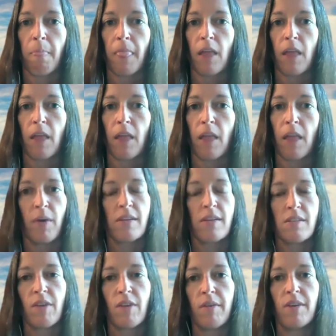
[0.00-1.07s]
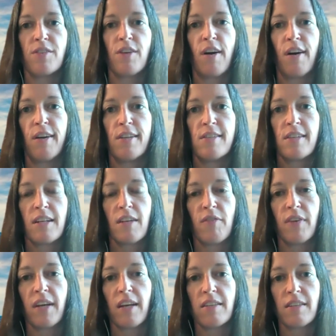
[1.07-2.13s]
right whales, and right whales are in
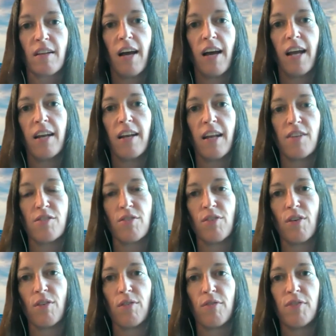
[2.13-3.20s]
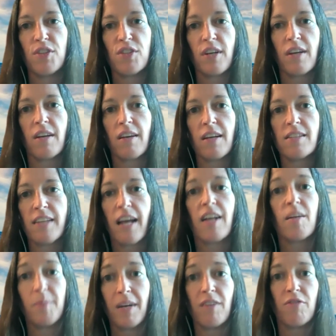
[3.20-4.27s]
significant decline. And as you note, fishing
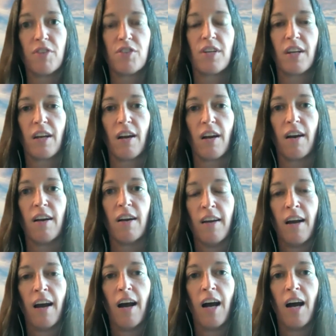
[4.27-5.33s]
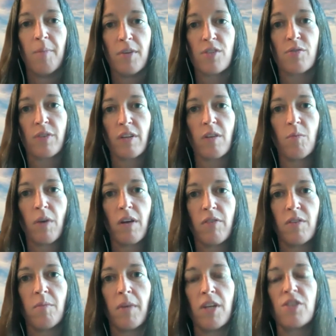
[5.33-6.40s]
entanglement and fishing gear is really one of
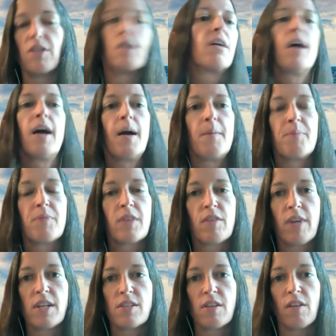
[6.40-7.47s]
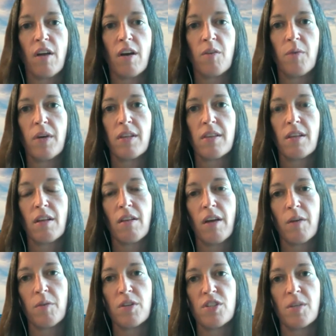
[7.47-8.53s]
the major threats along with
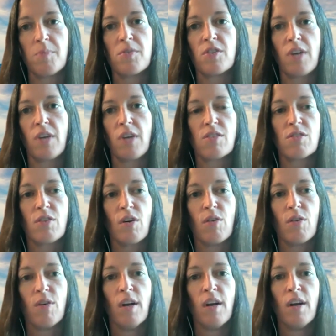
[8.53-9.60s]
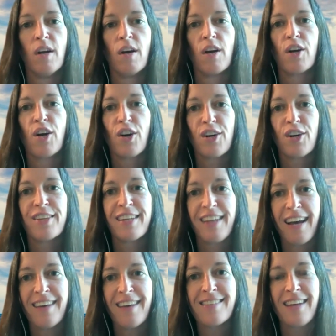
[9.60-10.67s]
ship strikes. So currently,
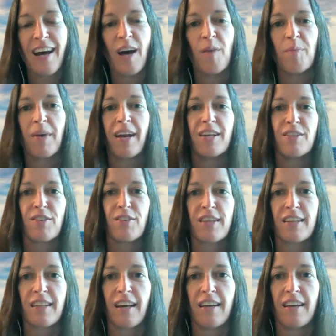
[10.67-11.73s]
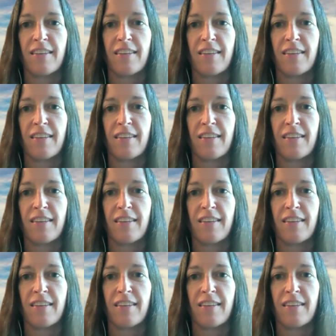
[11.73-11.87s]
yes, but I don't think that,